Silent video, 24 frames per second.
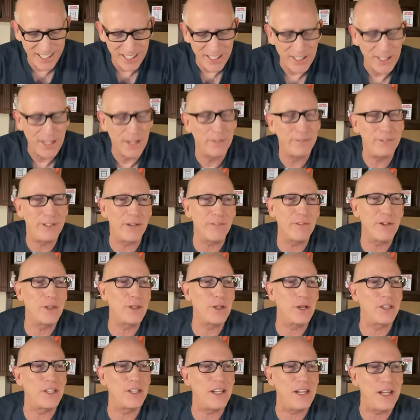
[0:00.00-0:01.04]
If you ever
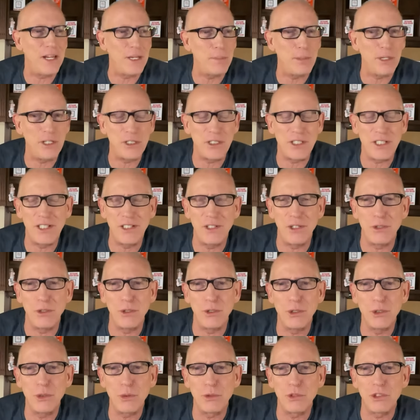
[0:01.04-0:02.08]
thought that ABC
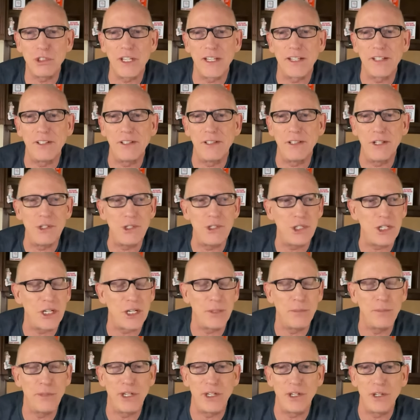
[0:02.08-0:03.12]
News was like a
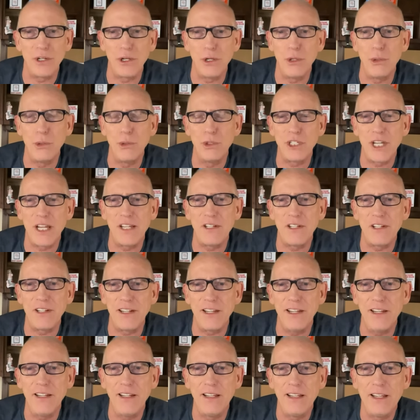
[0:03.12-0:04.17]
legitimate news
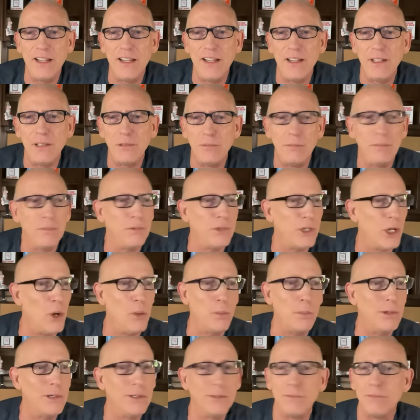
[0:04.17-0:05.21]
entity,
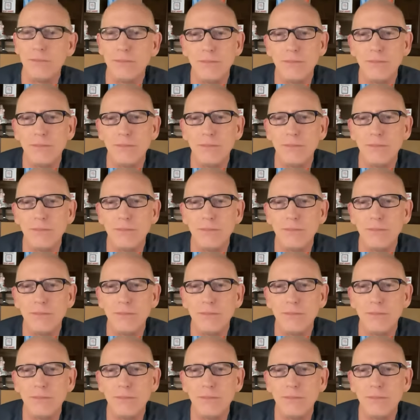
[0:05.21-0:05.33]
nope.